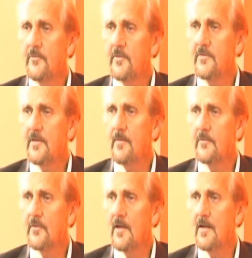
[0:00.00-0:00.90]
Zizi,
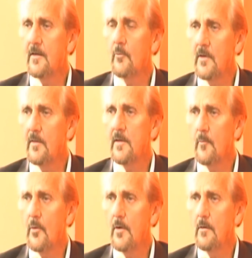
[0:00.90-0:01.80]
that's like really
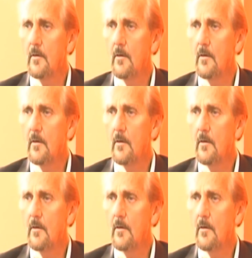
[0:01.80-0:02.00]
important?